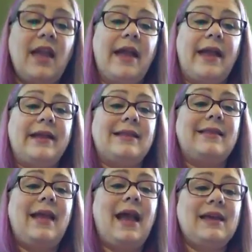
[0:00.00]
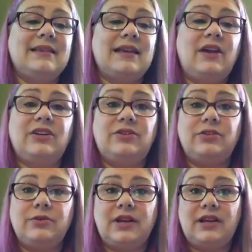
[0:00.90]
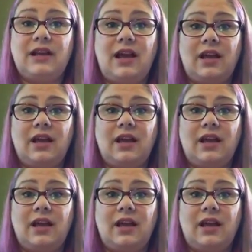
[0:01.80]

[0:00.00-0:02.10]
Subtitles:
And that is how you do it.